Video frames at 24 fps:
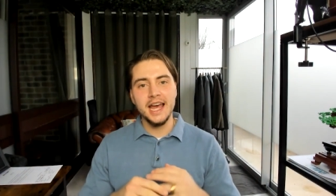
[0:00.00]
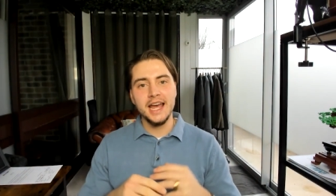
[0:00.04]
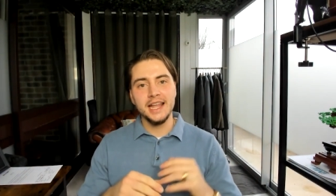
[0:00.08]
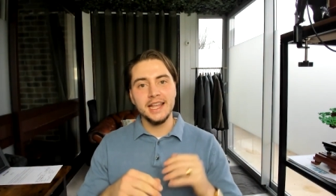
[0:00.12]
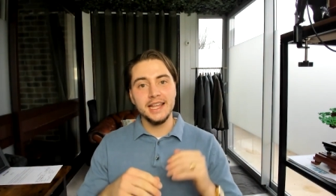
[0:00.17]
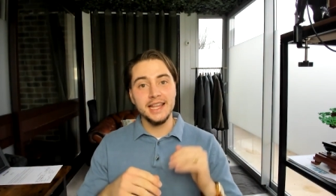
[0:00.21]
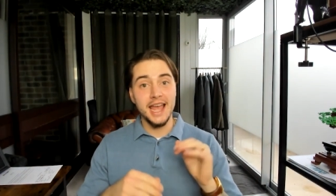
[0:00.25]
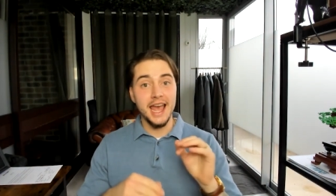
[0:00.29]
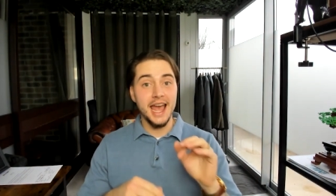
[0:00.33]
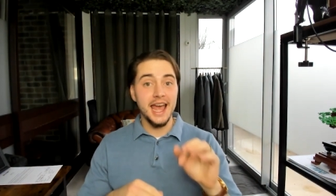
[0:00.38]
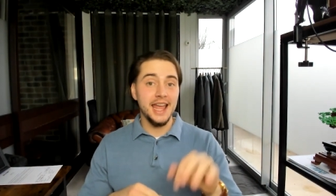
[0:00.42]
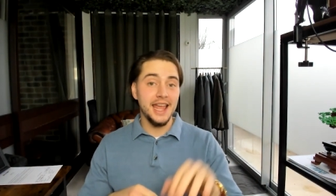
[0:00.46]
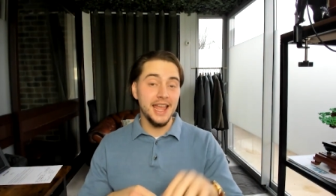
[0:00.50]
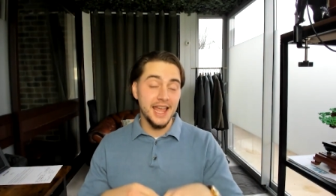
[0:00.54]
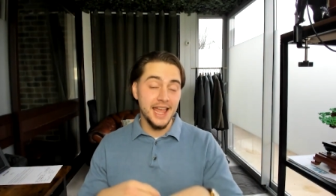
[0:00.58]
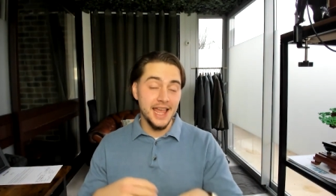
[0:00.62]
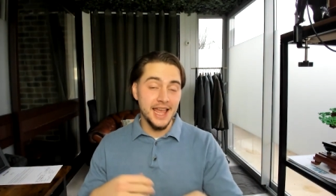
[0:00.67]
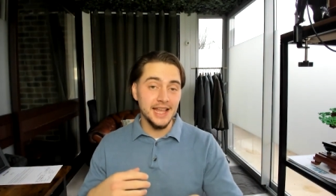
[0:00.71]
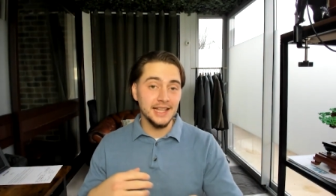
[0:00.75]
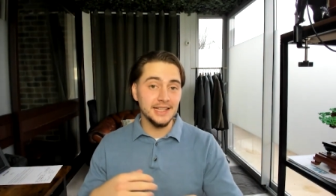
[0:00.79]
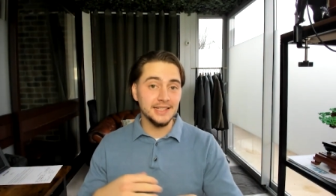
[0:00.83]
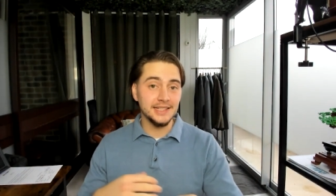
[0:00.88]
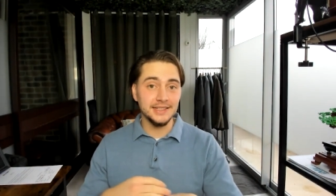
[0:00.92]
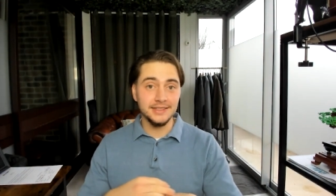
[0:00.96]
Yet it
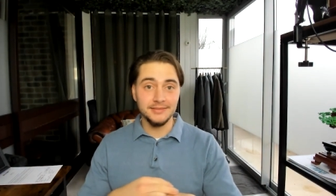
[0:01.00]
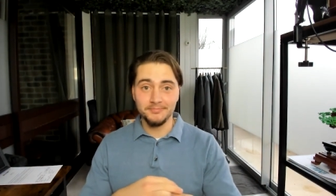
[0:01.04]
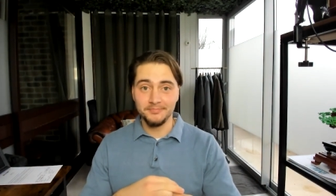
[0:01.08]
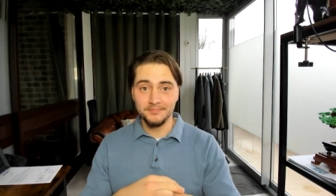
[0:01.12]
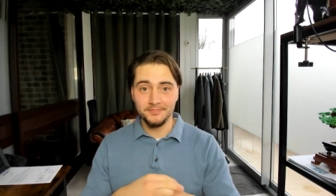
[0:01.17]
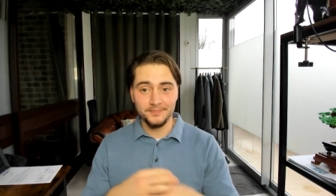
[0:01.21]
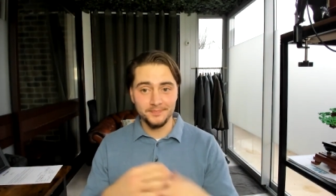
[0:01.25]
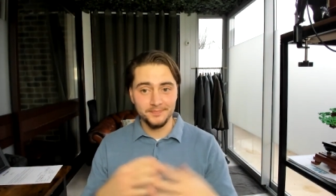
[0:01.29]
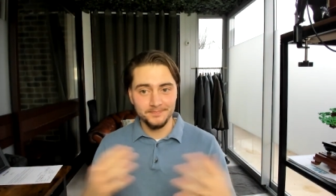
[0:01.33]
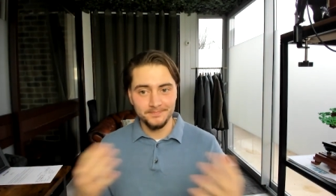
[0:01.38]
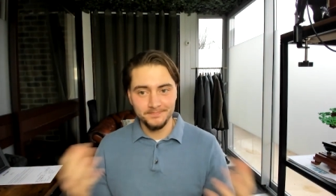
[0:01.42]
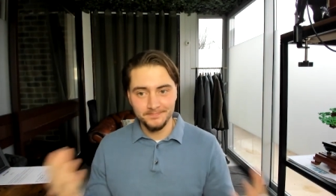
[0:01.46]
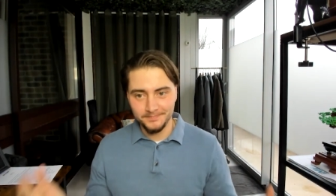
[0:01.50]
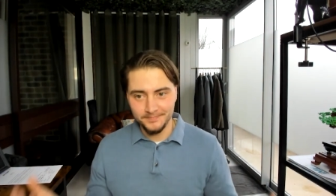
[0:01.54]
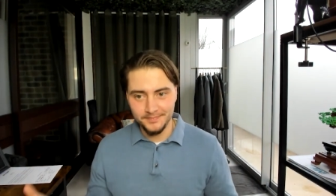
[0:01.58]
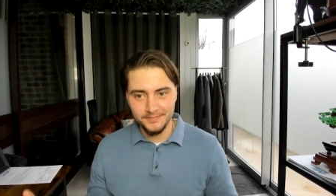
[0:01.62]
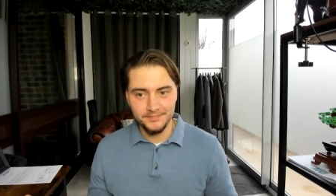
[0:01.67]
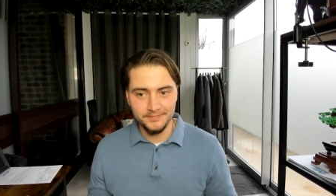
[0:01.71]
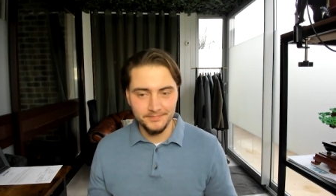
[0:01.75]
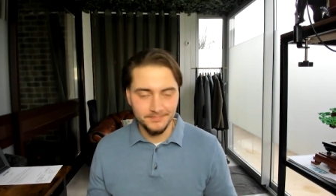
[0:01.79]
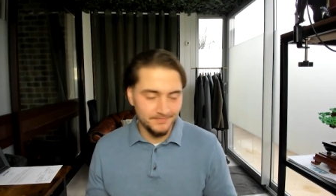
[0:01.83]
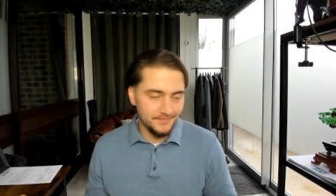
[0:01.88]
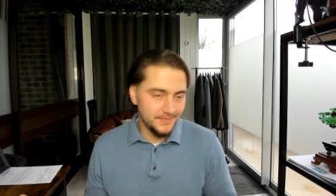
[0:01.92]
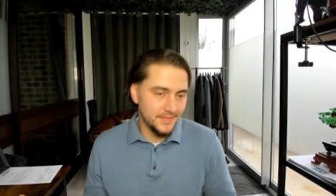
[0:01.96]
is
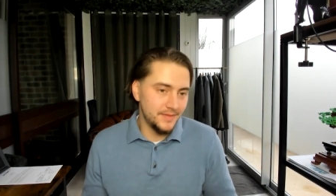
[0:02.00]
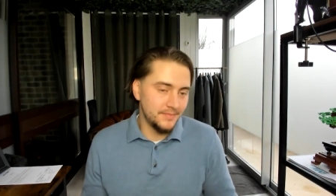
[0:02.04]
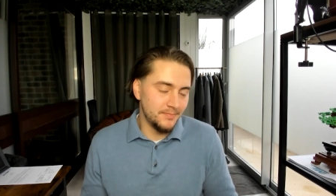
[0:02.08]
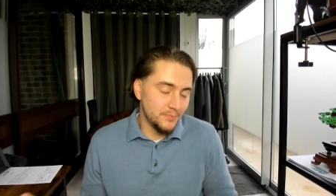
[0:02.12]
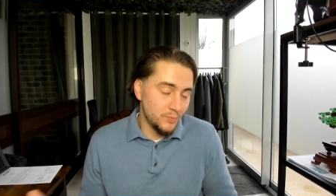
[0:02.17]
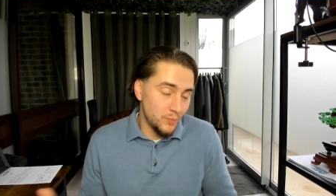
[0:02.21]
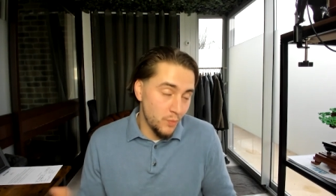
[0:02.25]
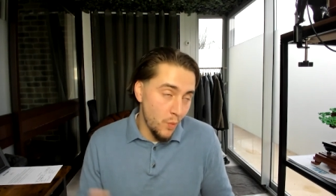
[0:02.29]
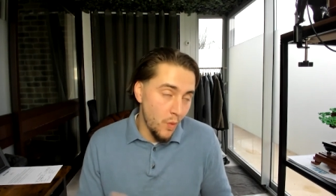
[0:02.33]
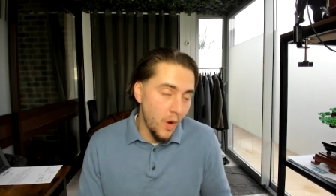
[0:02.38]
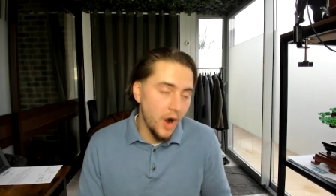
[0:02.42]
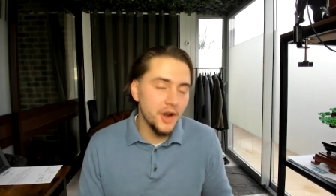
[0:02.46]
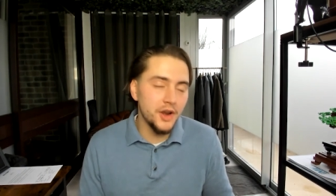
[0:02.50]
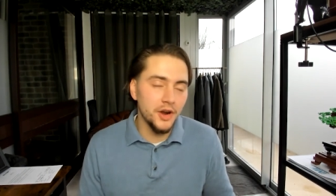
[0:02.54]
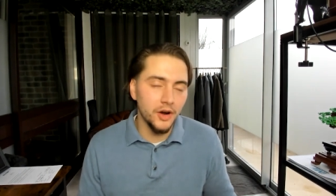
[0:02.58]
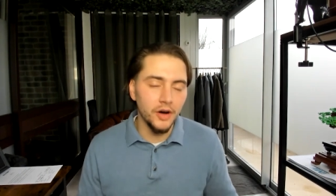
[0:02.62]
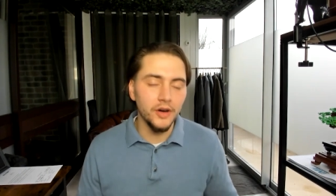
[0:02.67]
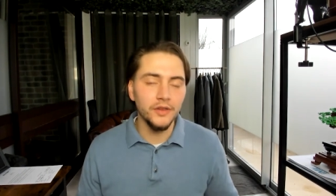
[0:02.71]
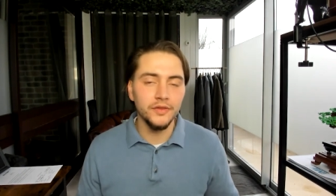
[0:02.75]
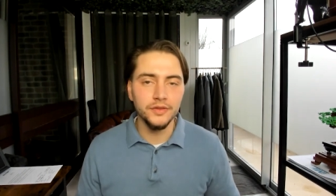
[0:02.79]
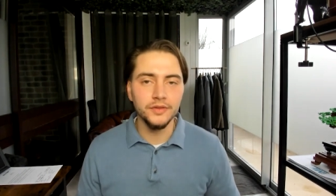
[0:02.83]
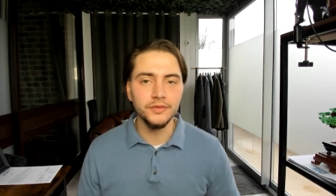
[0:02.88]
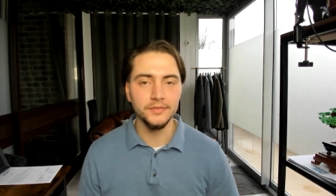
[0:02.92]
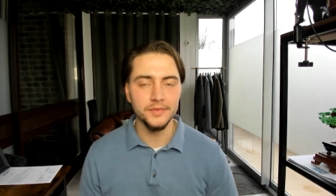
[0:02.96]
one
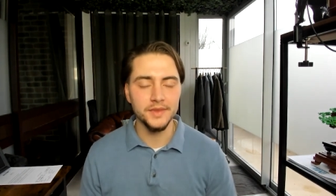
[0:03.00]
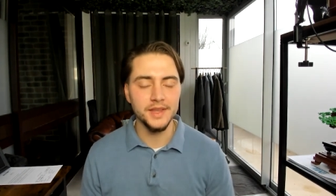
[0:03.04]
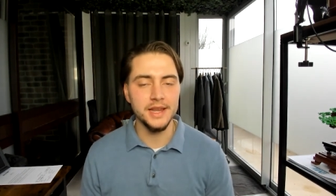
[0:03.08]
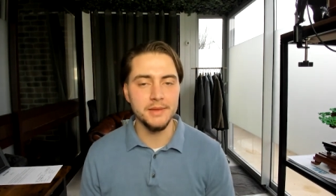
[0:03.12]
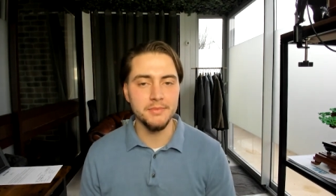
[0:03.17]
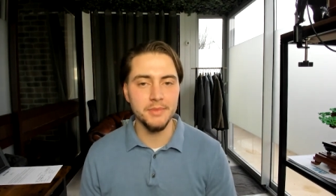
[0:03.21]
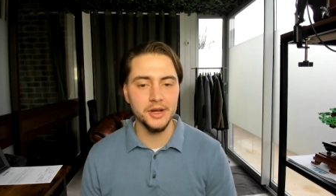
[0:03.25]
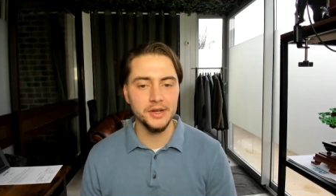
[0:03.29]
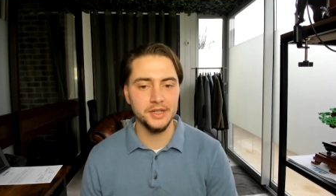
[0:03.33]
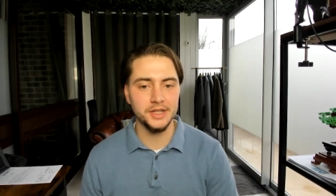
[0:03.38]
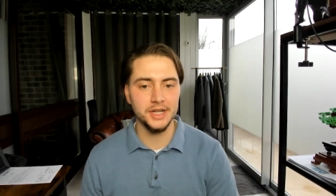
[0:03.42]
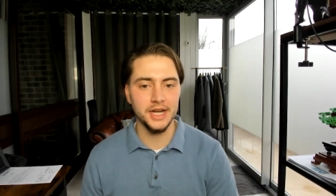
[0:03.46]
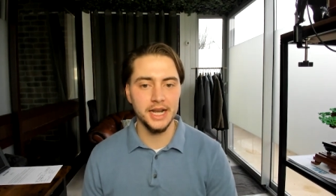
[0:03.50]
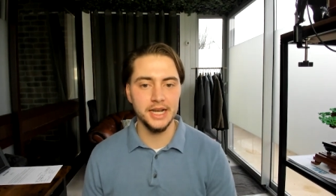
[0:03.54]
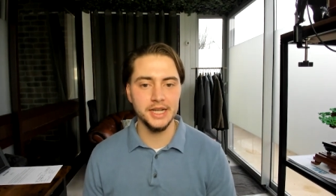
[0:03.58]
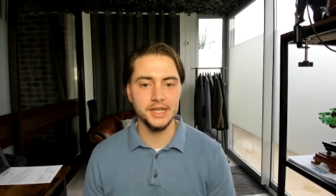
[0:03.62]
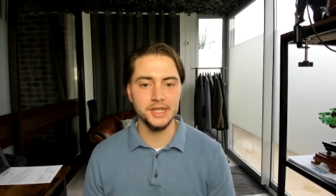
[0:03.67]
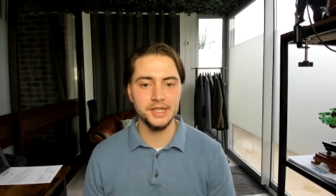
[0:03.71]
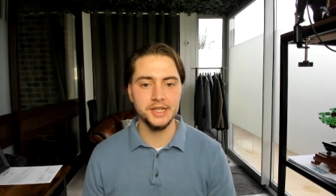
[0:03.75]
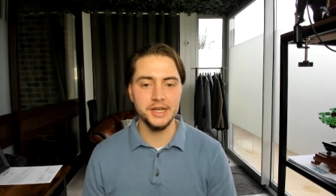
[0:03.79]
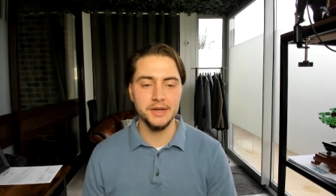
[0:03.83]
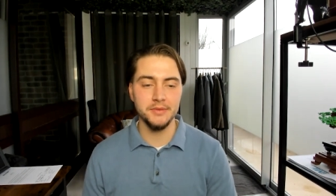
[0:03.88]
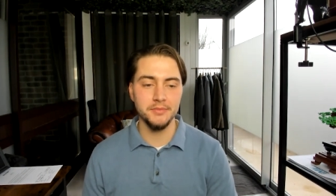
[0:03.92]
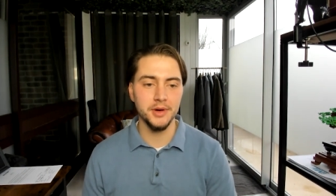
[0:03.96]
of the most
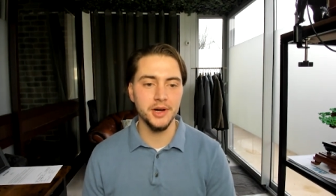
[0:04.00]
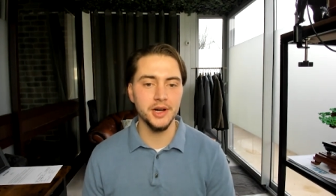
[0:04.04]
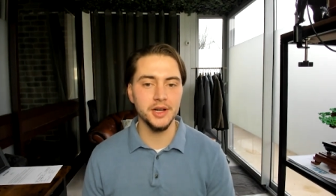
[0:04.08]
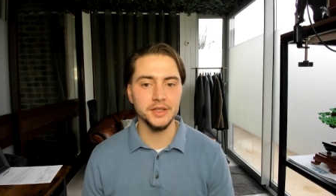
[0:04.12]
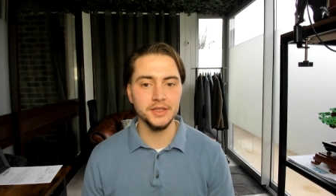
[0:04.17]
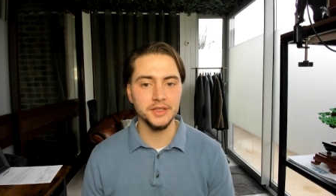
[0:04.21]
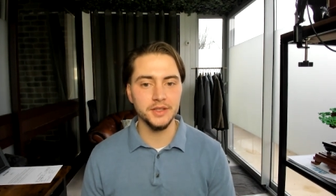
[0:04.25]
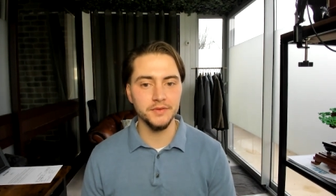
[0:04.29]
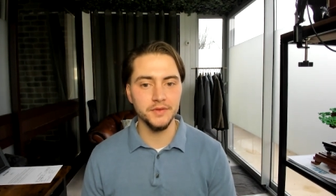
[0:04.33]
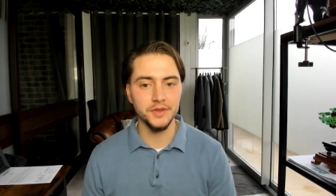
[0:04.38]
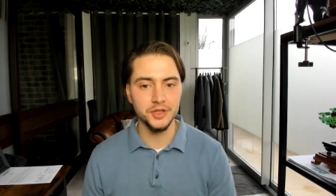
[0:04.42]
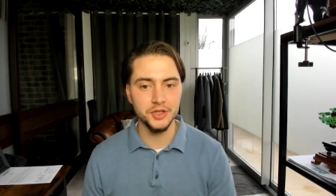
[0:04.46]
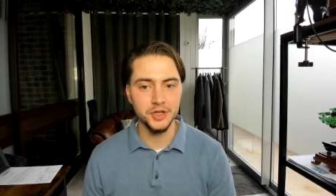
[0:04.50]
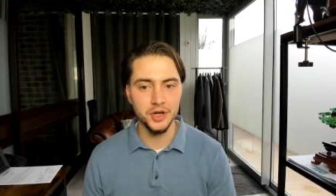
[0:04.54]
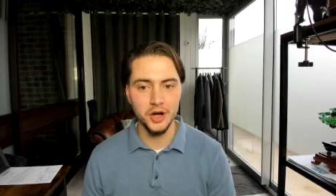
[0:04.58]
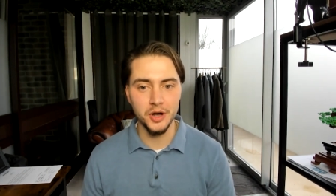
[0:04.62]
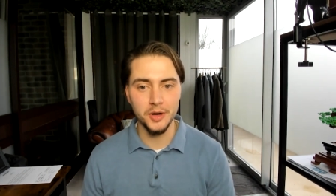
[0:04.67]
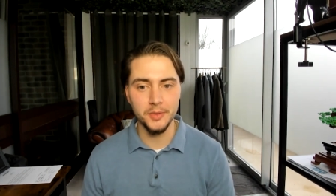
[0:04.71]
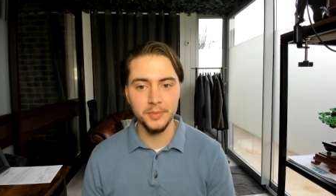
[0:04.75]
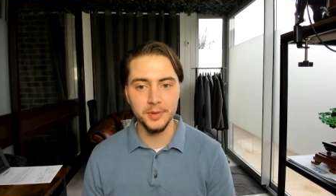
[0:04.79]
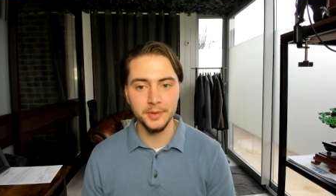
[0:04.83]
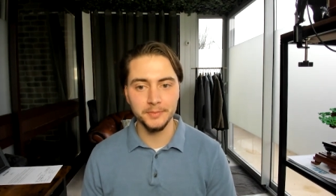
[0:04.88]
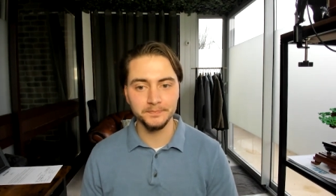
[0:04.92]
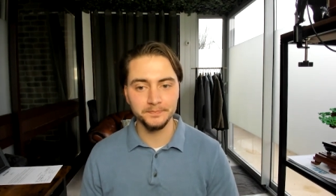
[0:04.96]
challenging parts of the
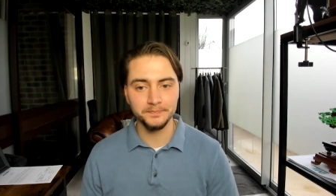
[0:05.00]
job.